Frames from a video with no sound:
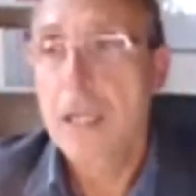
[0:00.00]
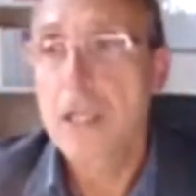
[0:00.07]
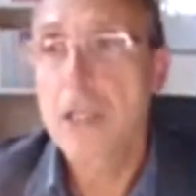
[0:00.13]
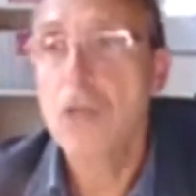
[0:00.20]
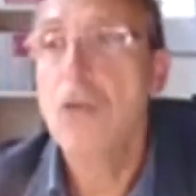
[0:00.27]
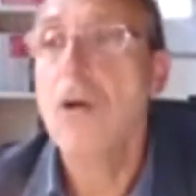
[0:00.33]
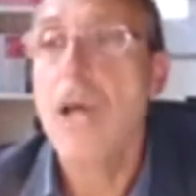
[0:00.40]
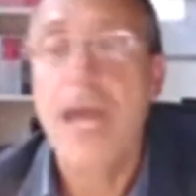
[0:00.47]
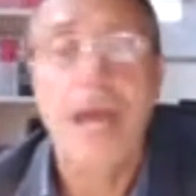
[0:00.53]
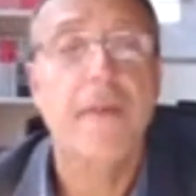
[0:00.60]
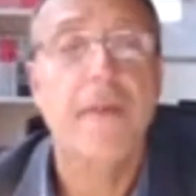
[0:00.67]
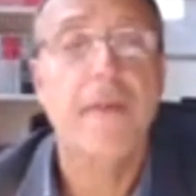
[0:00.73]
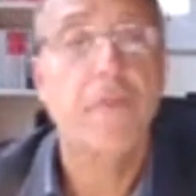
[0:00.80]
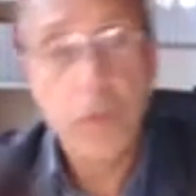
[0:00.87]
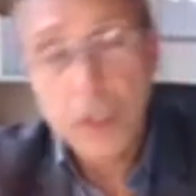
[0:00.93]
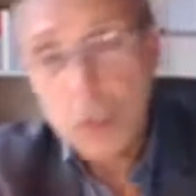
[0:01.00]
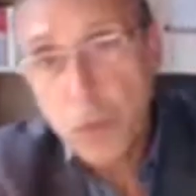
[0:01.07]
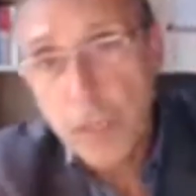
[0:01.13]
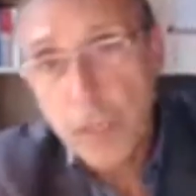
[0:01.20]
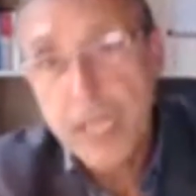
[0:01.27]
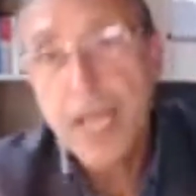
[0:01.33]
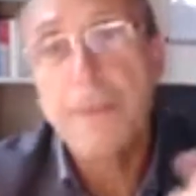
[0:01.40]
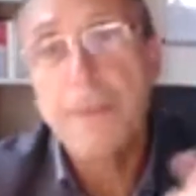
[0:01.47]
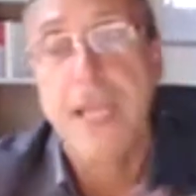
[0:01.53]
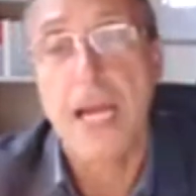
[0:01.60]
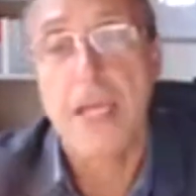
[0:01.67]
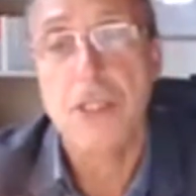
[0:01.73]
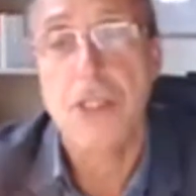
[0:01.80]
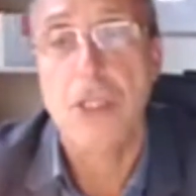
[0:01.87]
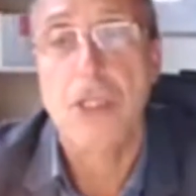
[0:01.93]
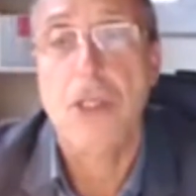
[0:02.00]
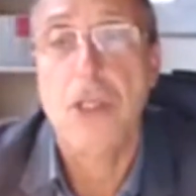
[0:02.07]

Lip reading: you have, with query abstraction,